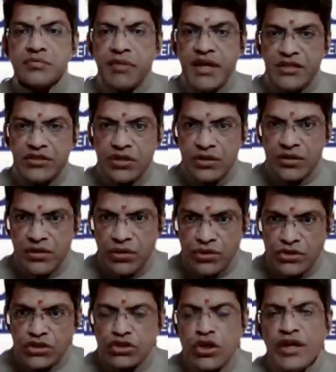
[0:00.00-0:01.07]
based on
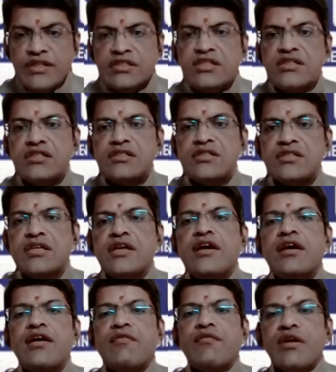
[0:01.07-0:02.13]
those choices
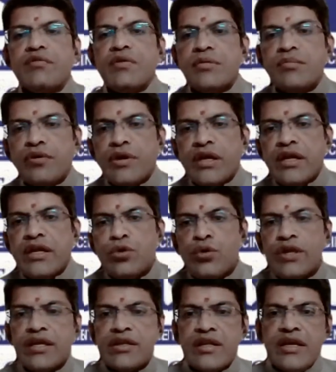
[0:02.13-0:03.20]
we will be
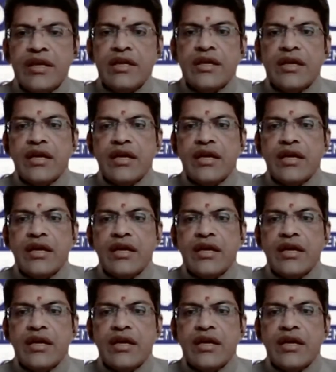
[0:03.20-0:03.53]
doing the